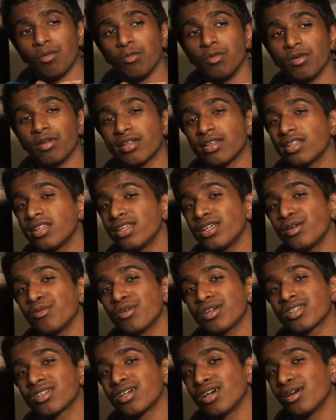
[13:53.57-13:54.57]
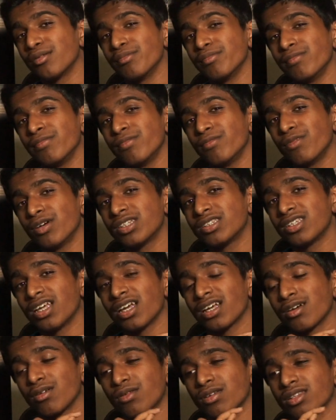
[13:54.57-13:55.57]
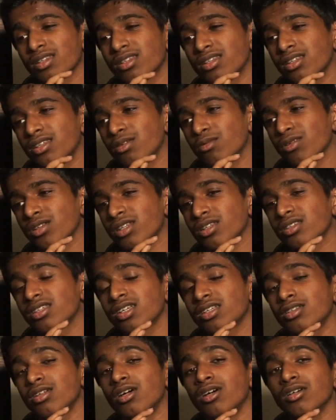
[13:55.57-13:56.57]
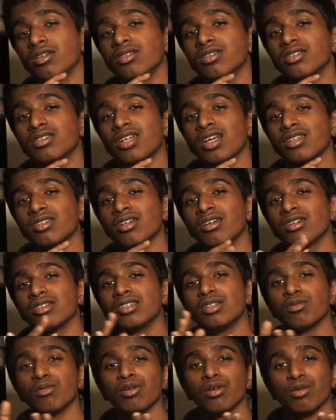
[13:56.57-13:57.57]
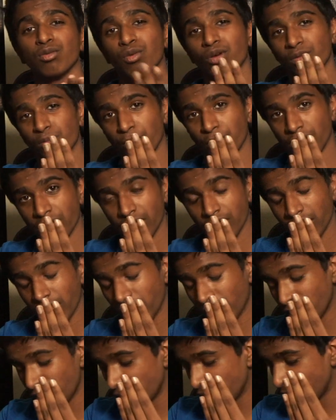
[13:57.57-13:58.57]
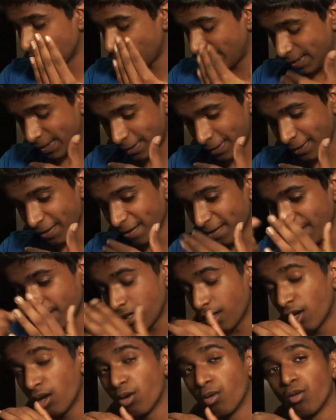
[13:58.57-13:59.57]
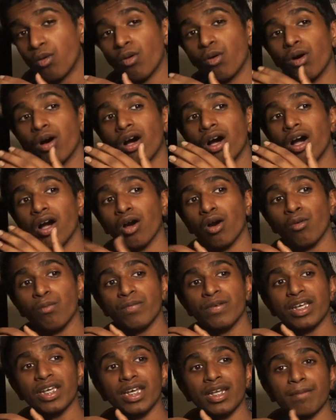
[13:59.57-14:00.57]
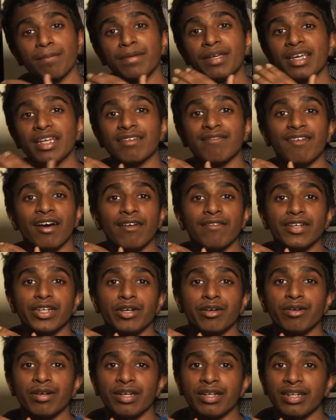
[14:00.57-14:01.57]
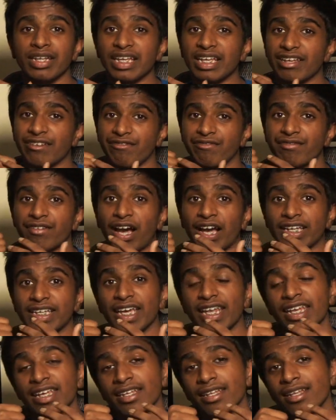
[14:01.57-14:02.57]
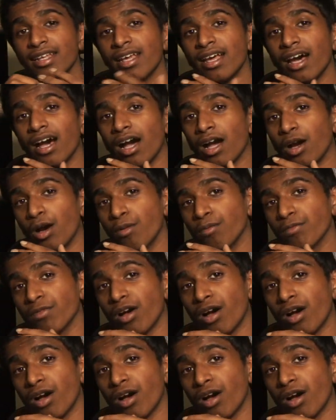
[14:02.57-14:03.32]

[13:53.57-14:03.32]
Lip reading: we'll see what the technology world will bring here. I hope we can get a PS5 video in. If I get it, I'm